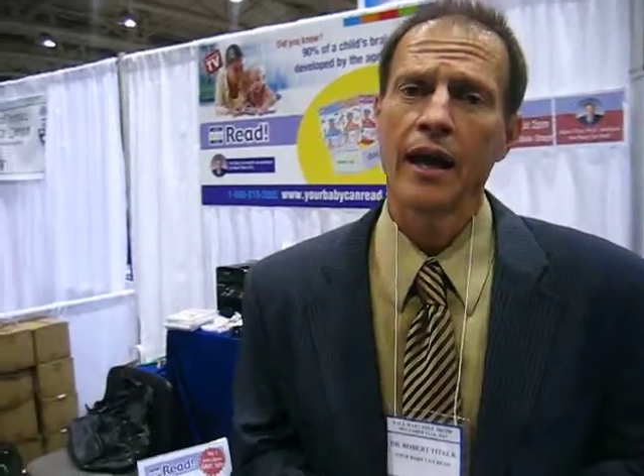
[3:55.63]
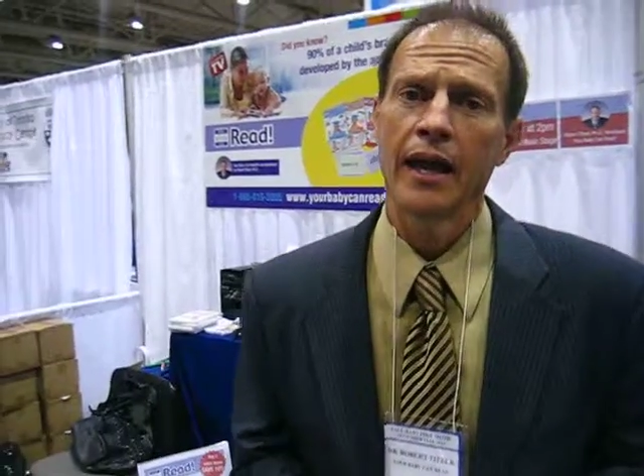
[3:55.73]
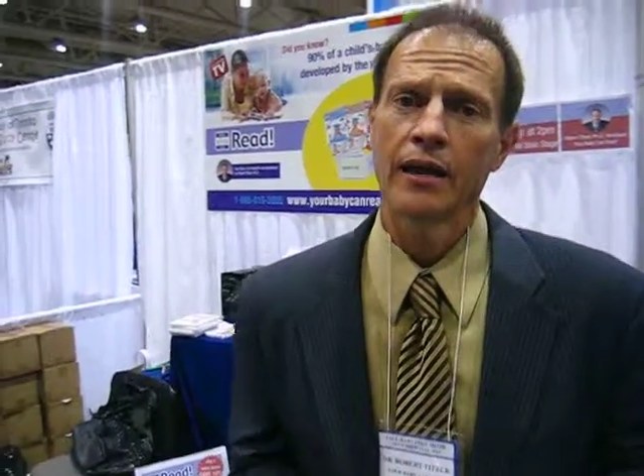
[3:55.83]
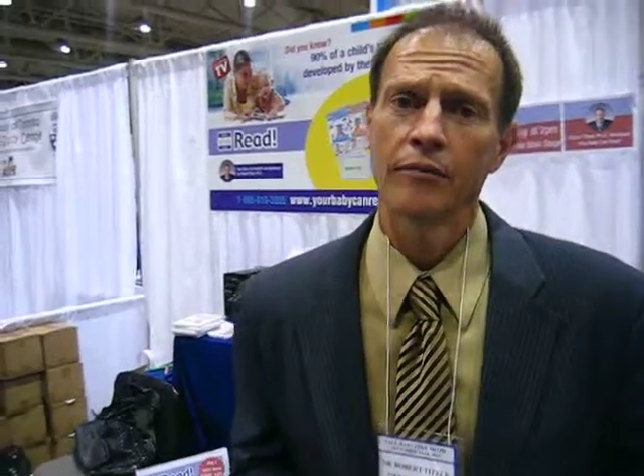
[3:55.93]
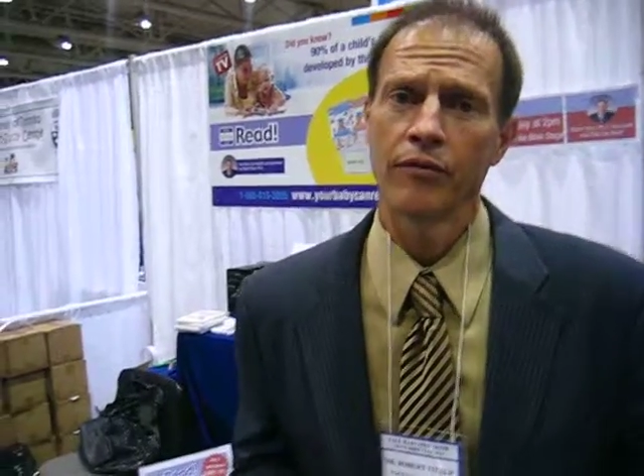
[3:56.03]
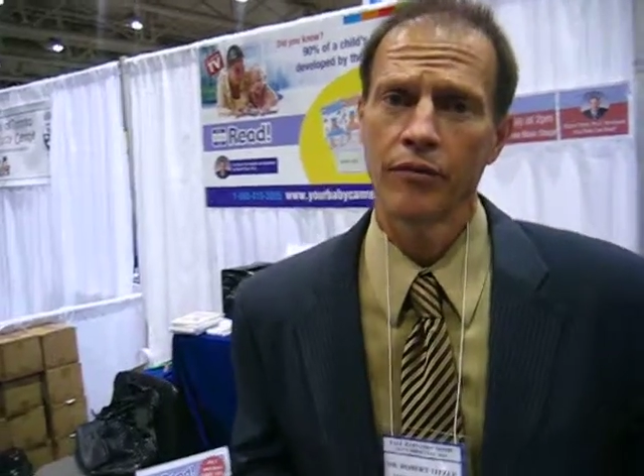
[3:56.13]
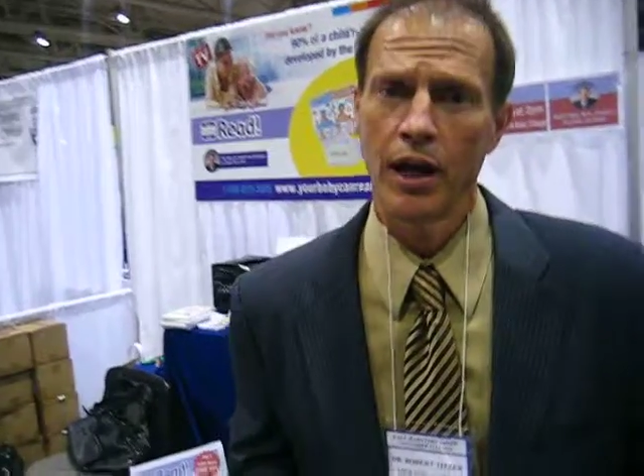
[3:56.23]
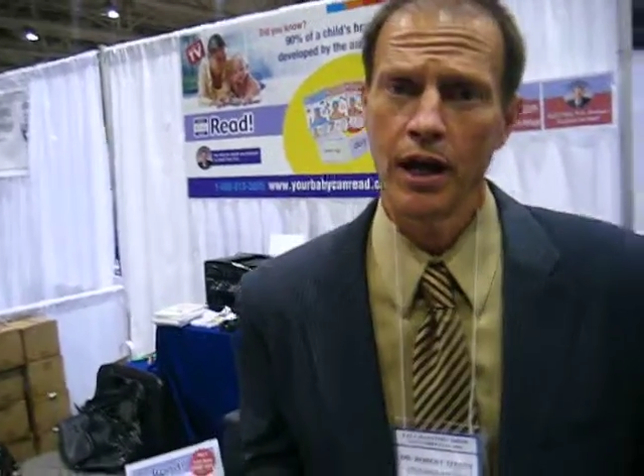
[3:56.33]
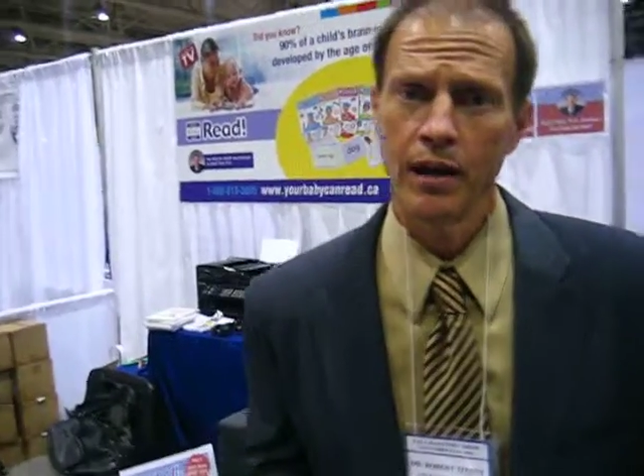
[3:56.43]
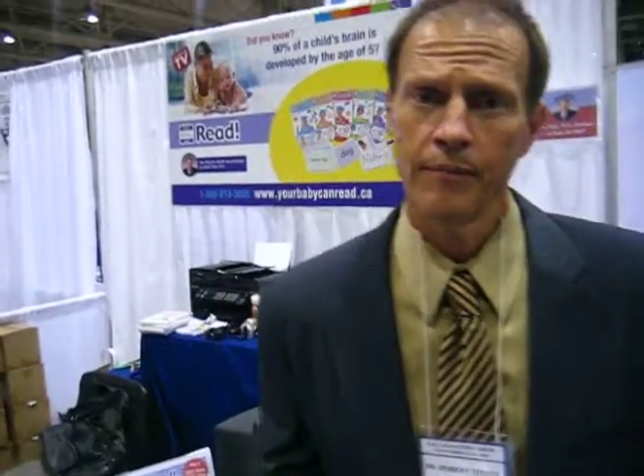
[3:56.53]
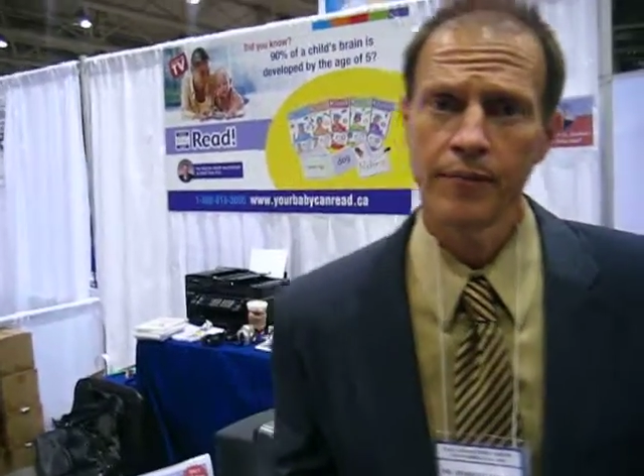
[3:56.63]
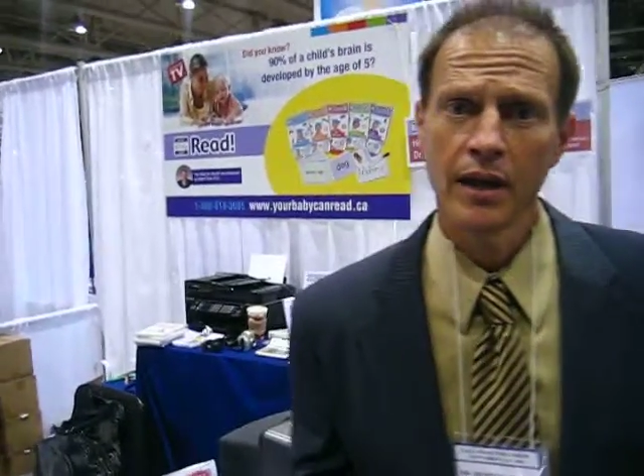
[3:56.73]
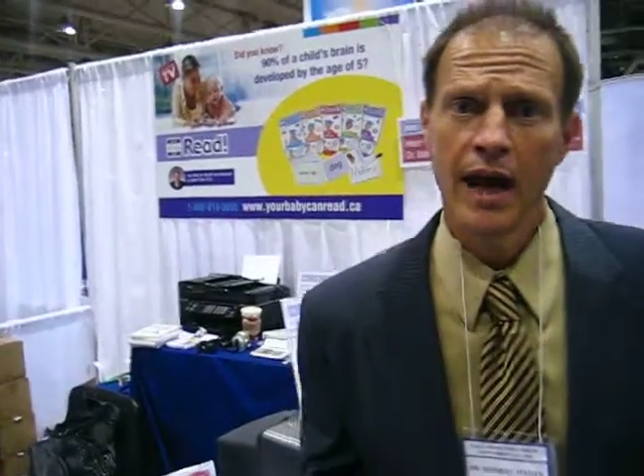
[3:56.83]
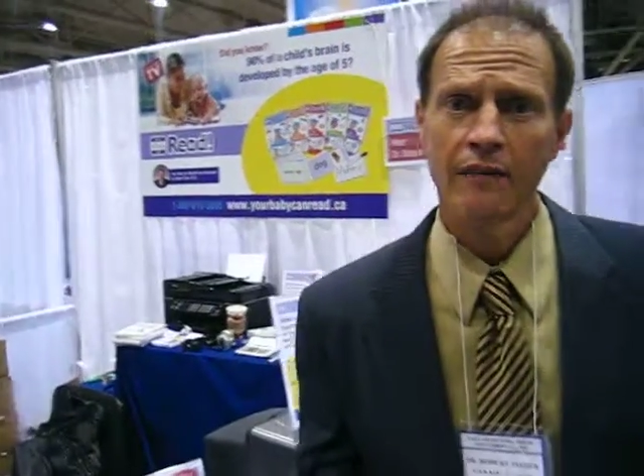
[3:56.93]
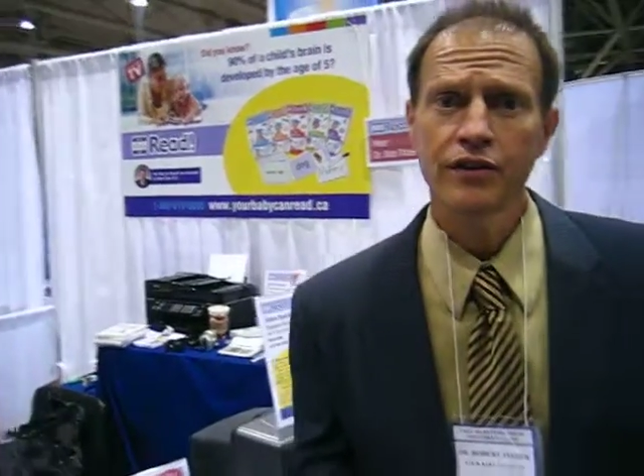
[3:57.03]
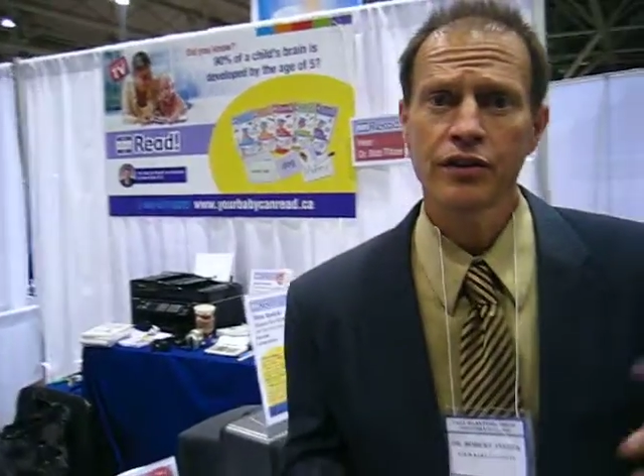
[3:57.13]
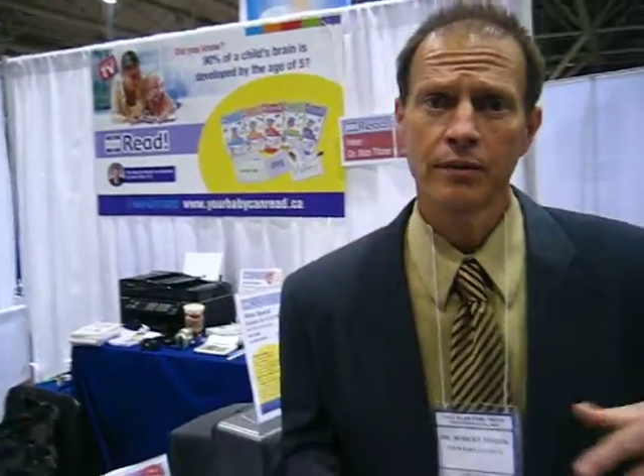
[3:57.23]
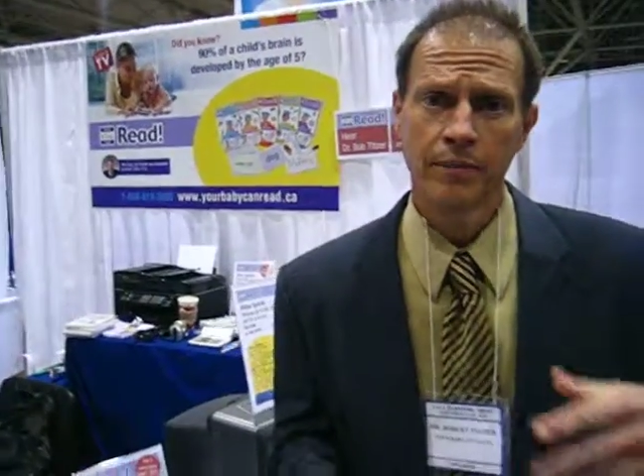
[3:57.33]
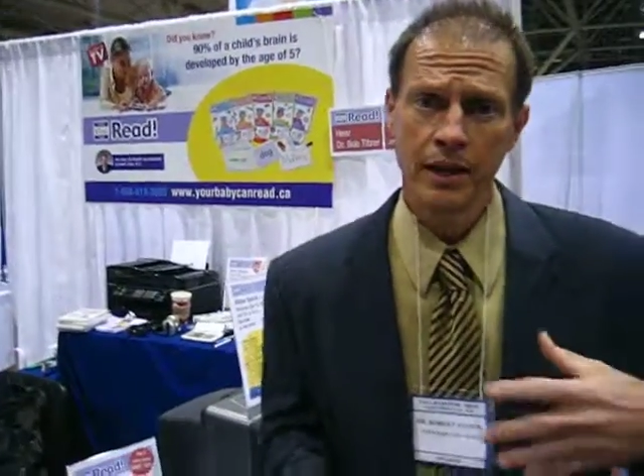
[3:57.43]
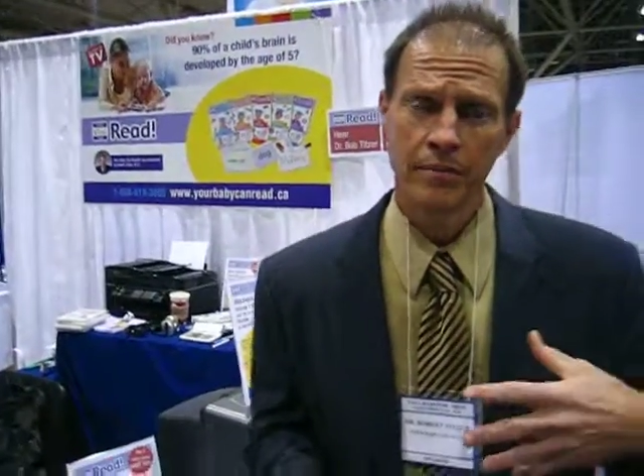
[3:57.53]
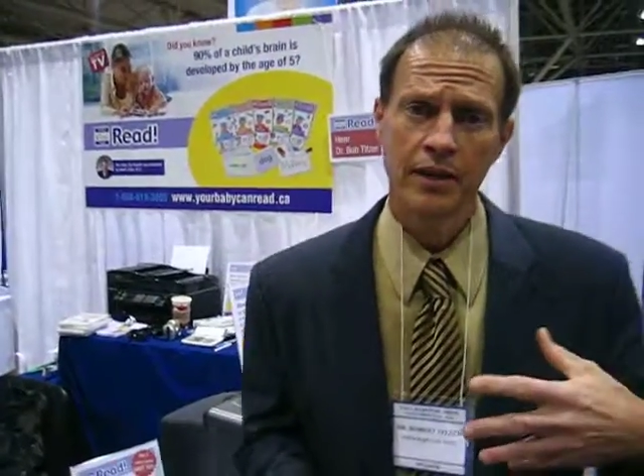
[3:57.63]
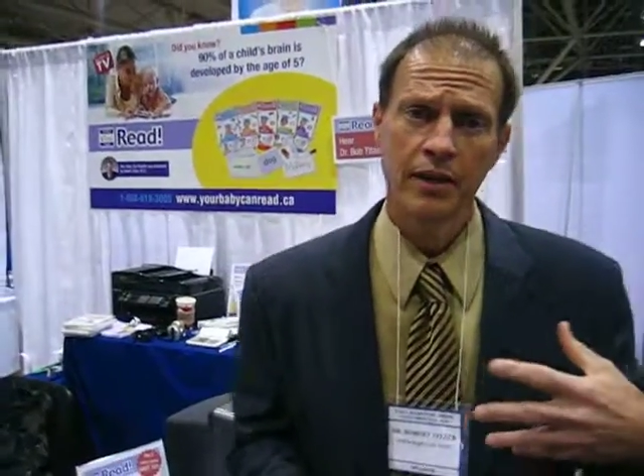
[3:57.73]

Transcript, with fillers: And um, after the baby